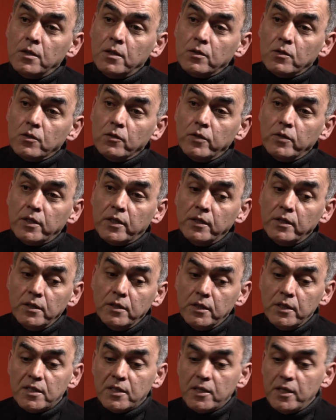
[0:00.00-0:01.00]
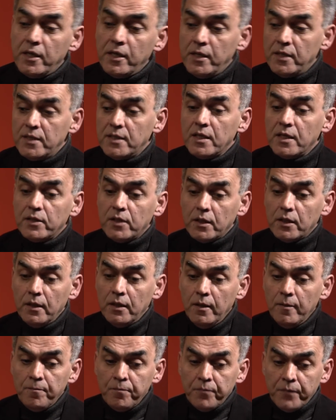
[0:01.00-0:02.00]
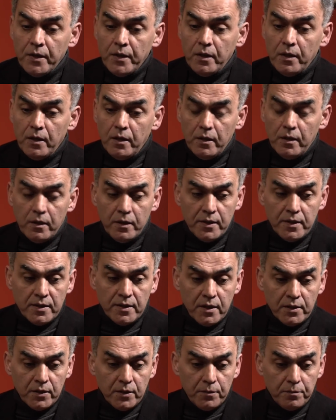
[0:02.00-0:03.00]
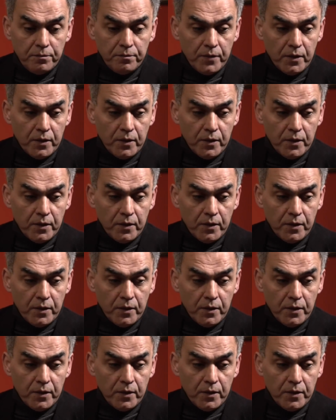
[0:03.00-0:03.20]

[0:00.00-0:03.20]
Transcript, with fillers: So in, in this case, he's not a, uh, he's not a,